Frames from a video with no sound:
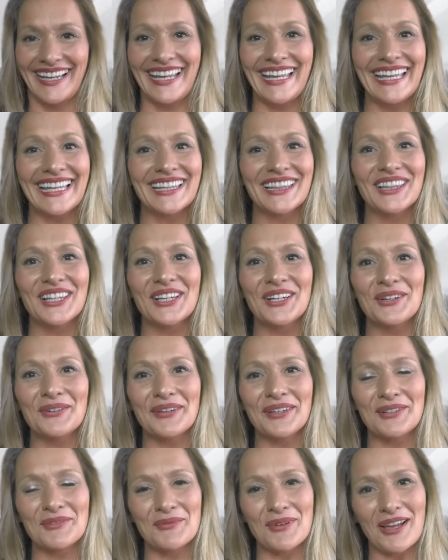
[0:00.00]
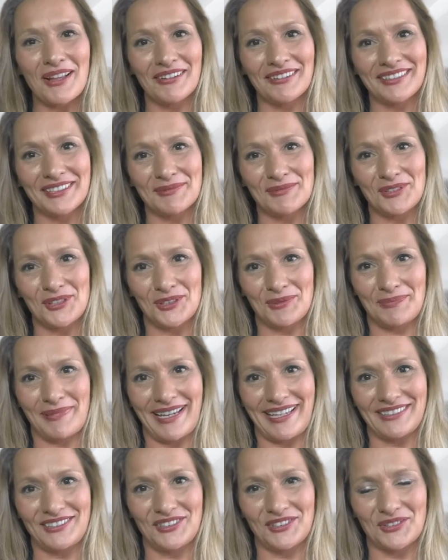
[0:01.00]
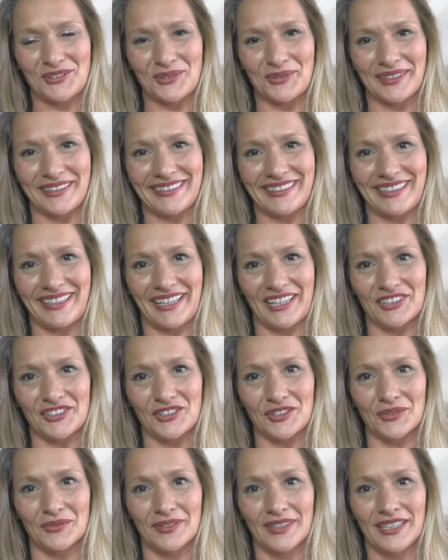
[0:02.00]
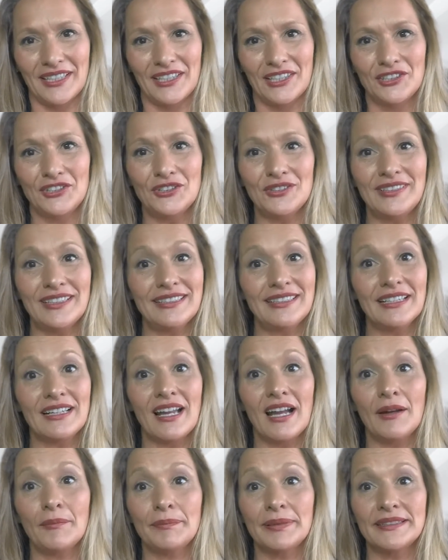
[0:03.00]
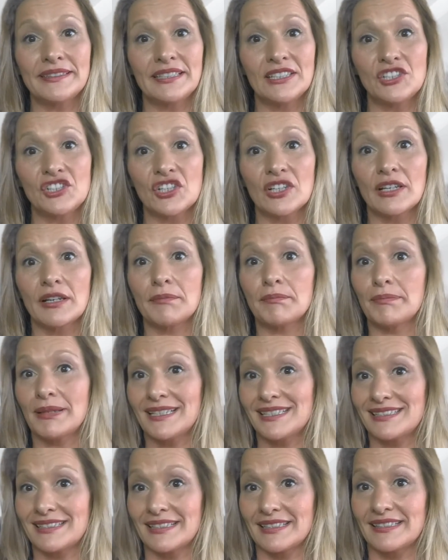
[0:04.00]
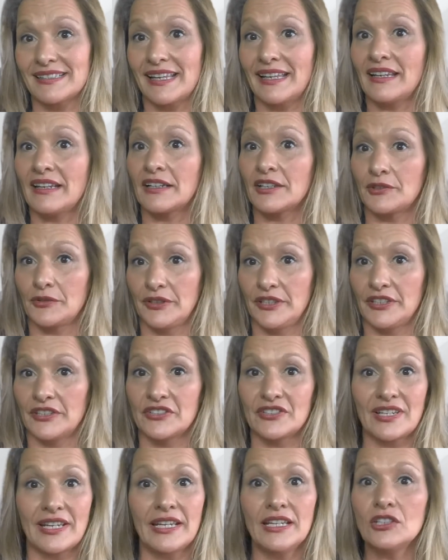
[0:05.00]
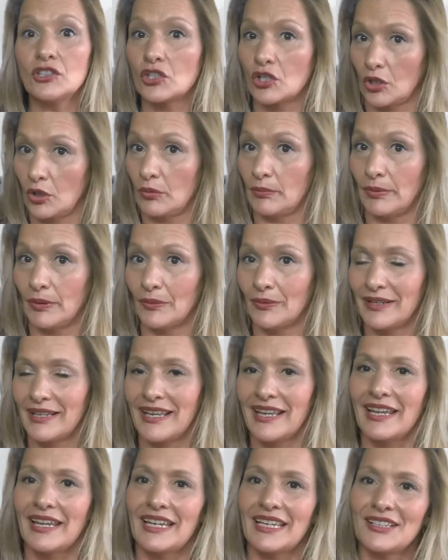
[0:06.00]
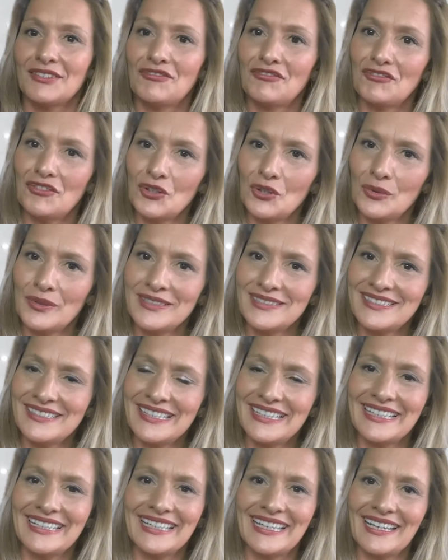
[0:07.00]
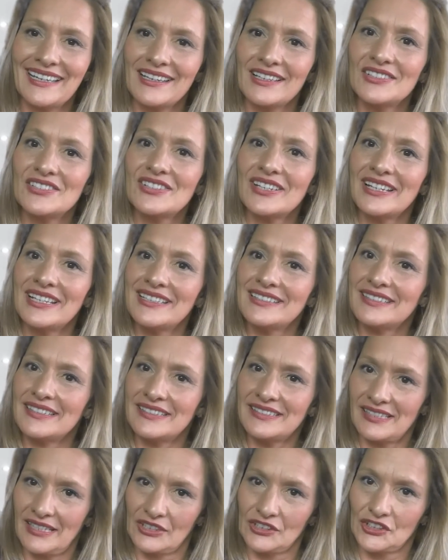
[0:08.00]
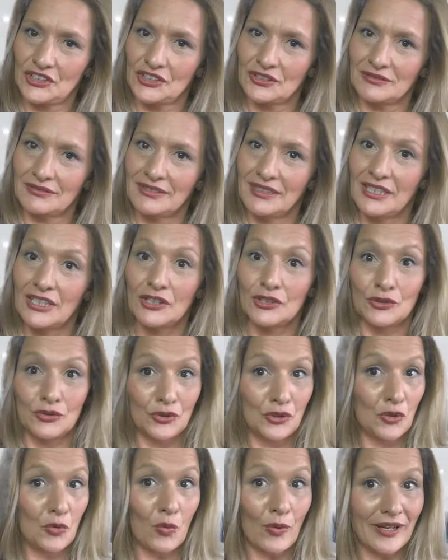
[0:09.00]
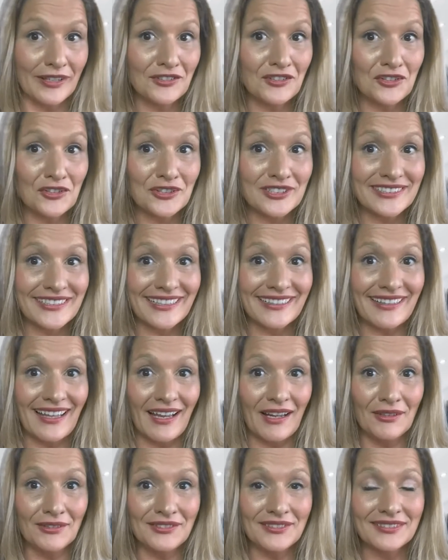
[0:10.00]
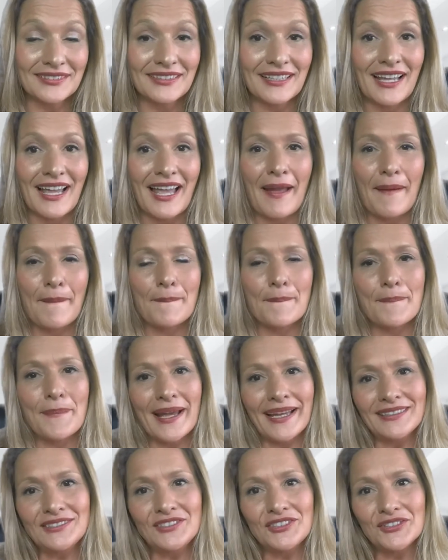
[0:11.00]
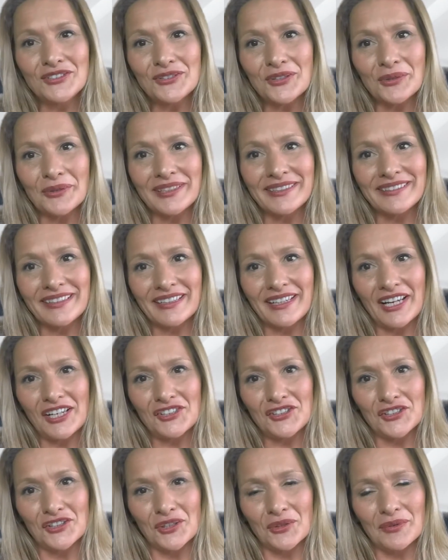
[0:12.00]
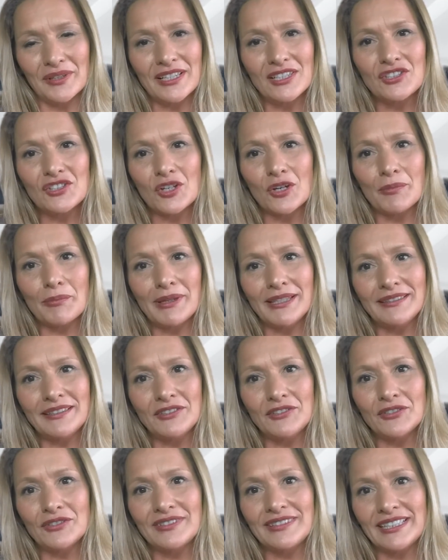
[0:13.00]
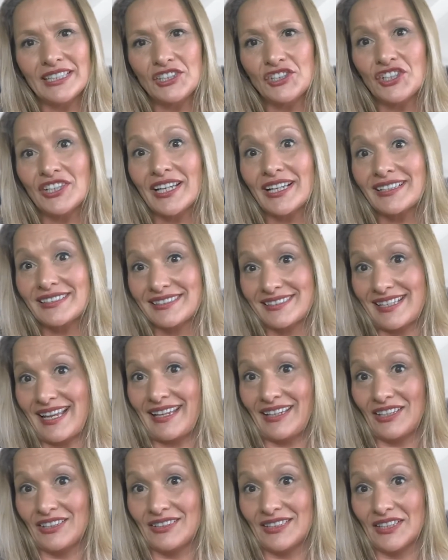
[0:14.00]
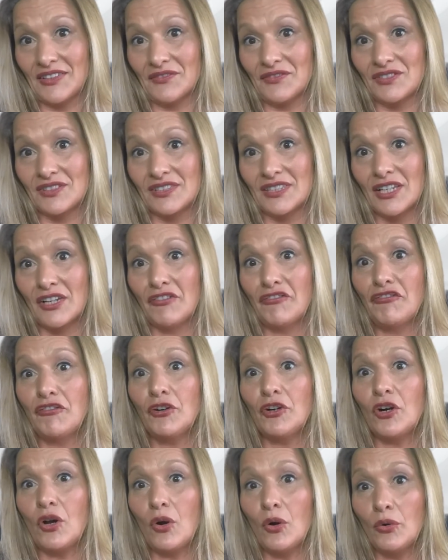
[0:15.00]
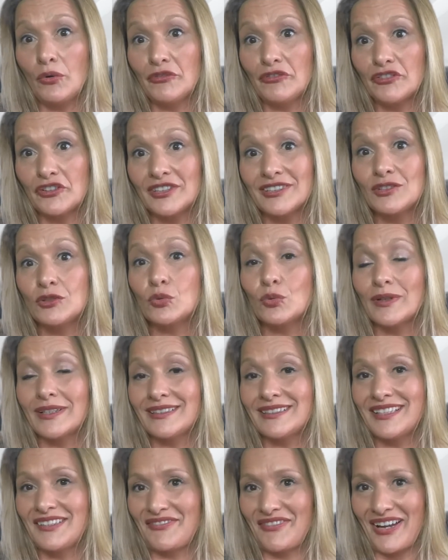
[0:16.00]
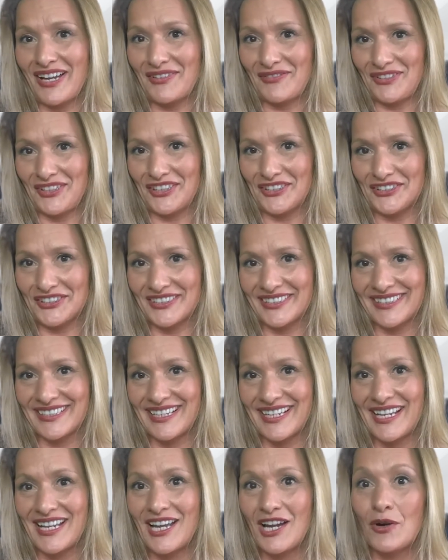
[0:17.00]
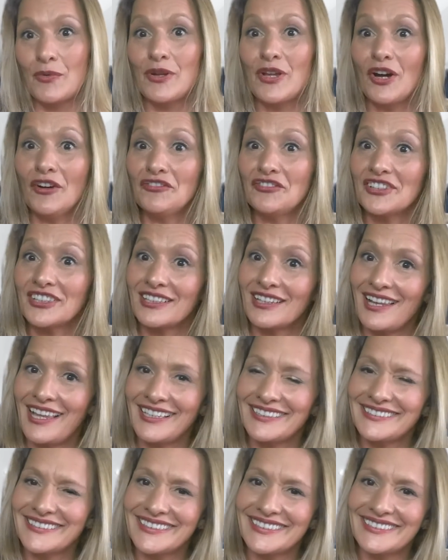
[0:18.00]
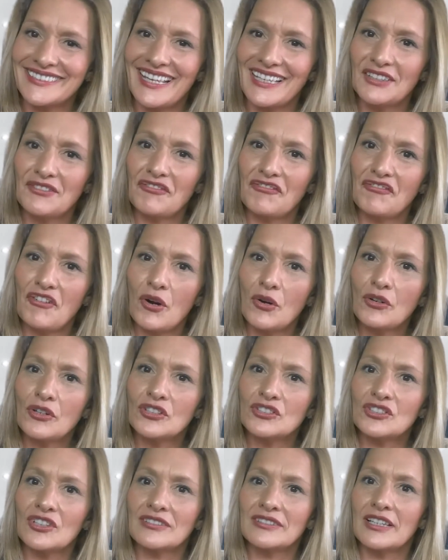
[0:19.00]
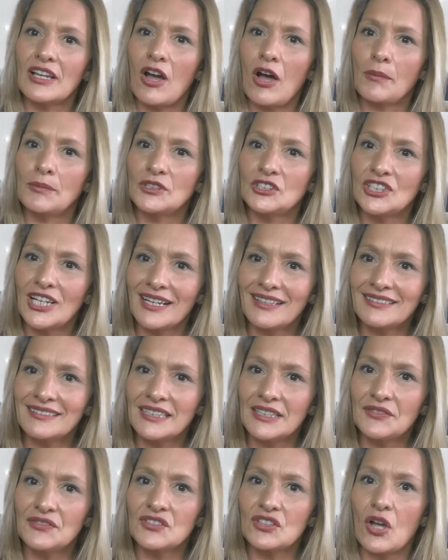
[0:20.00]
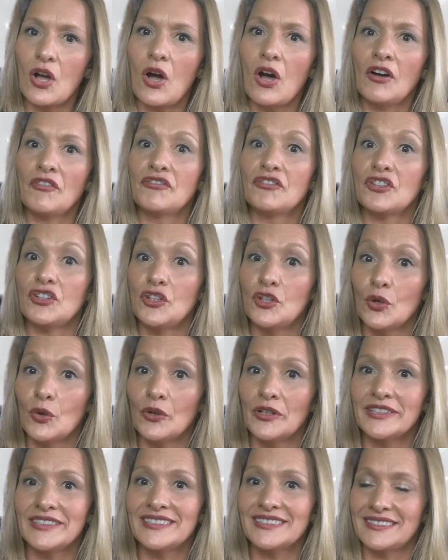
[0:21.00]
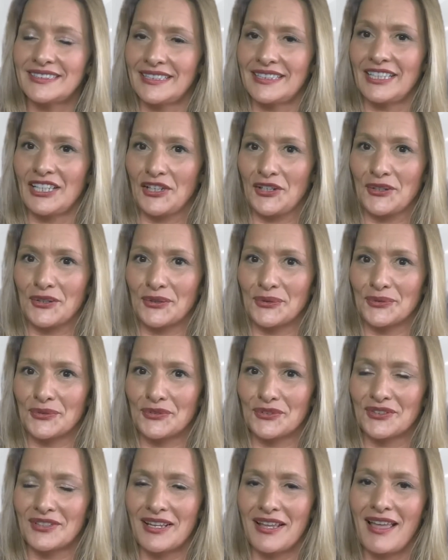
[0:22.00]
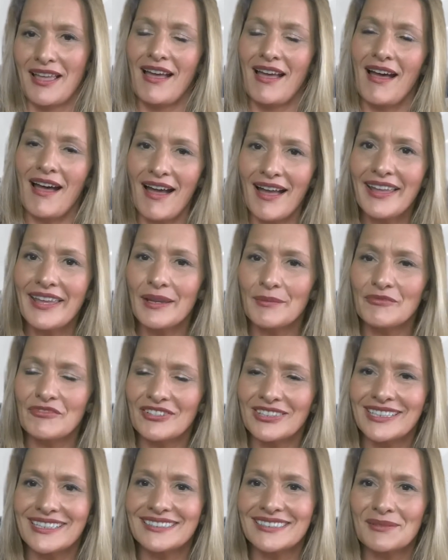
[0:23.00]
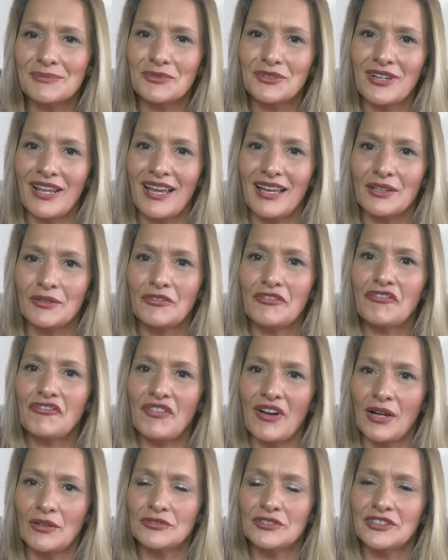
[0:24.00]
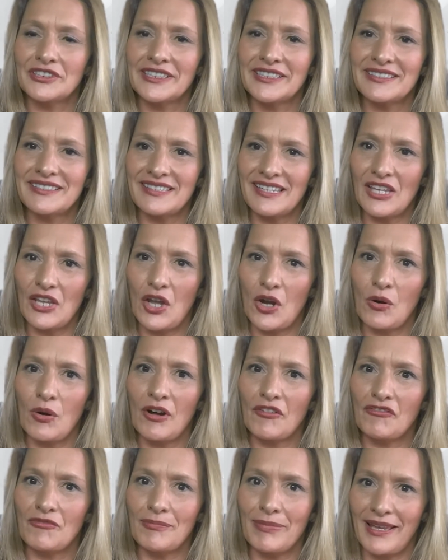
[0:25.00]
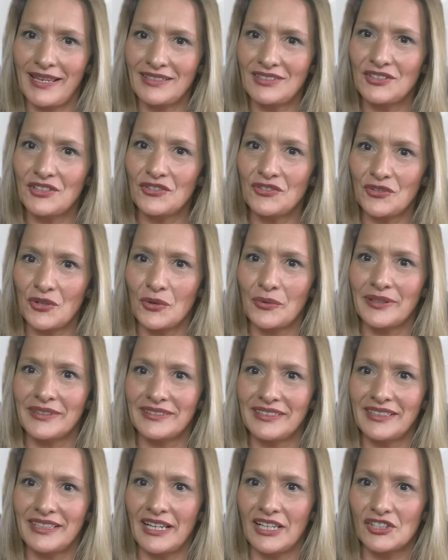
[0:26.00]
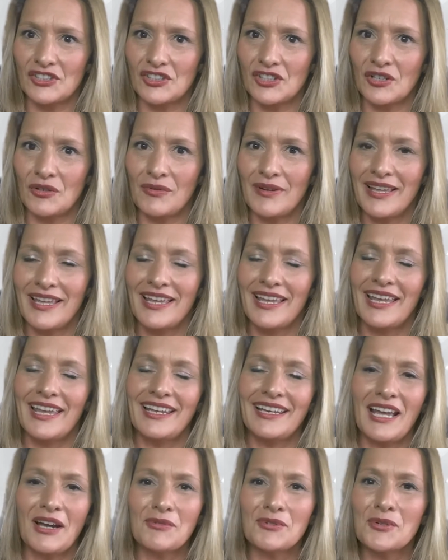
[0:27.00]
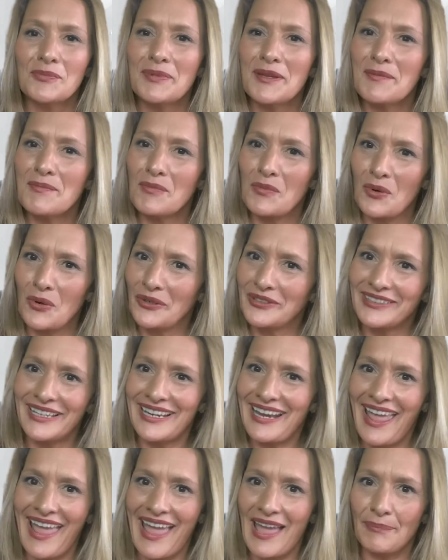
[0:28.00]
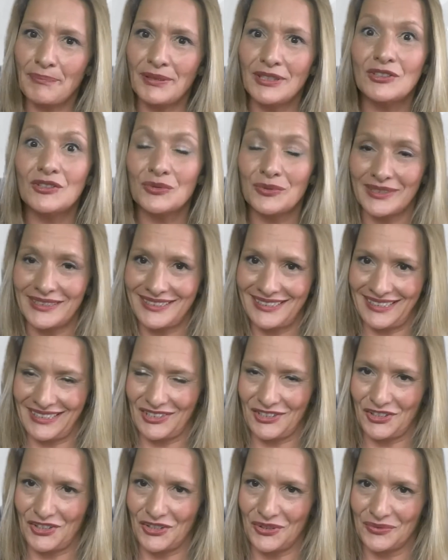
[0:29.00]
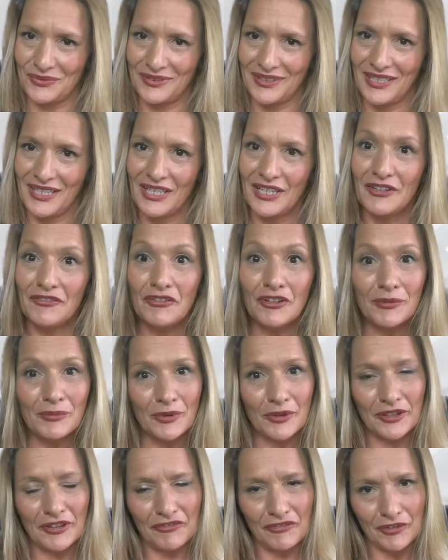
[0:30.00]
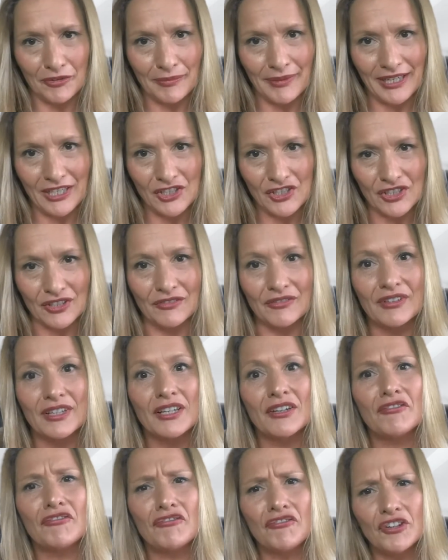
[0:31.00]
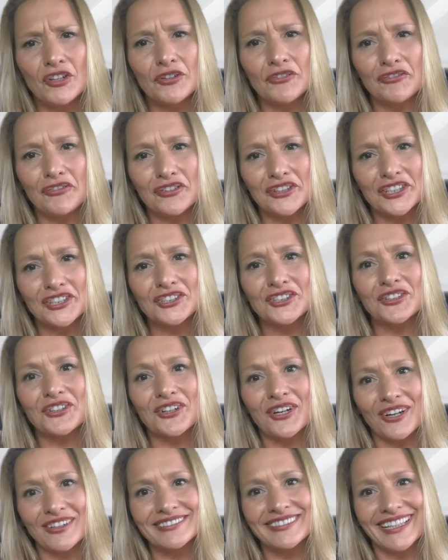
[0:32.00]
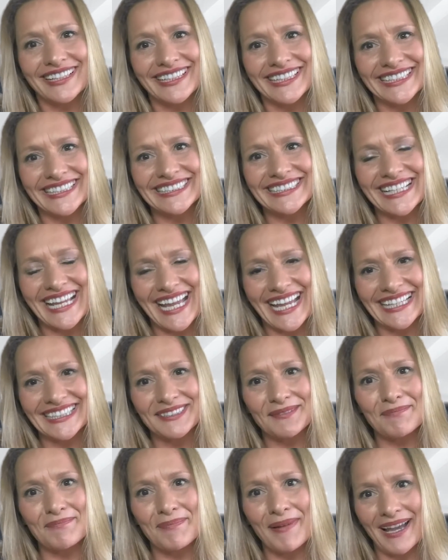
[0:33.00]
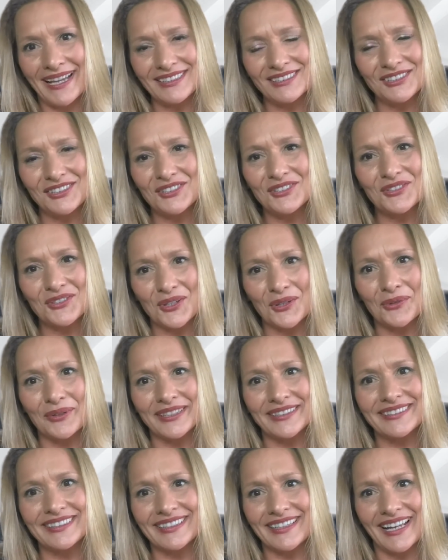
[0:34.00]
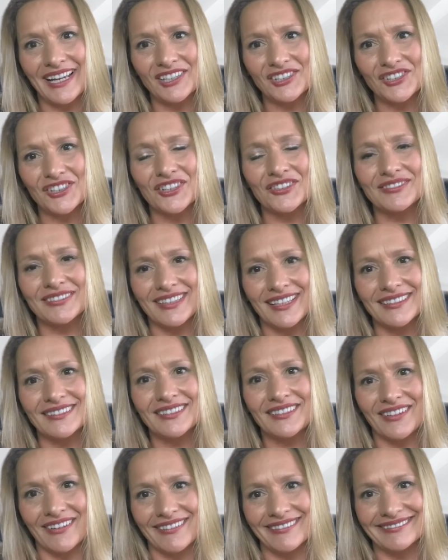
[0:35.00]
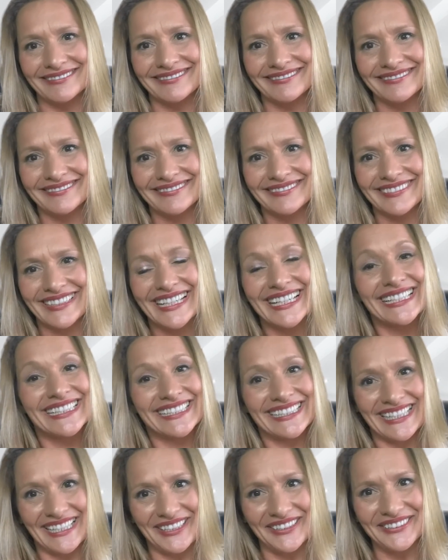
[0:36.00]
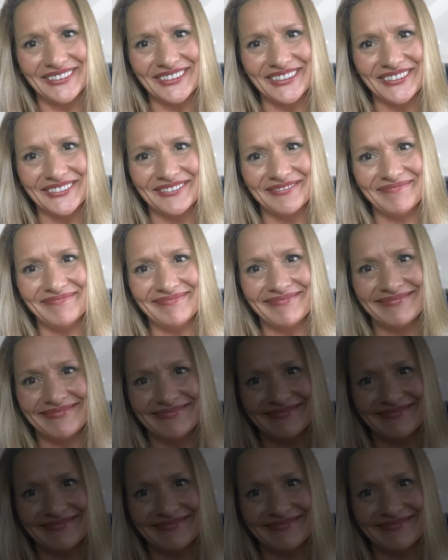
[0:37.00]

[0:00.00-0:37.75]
Hello and welcome to Best School International. Today the competition in business and careers is global and fluency in English is essential. Do you want to stand out? Best School International is committed to teaching executives for over twenty-five years. We offer classes that focus on the objectives of your study goals. I am Vanessa Munaro, founder and C E O of Best School International, and I will be more than happy to assist you. For more information, feel free to contact us at best school international dot com. See you soon!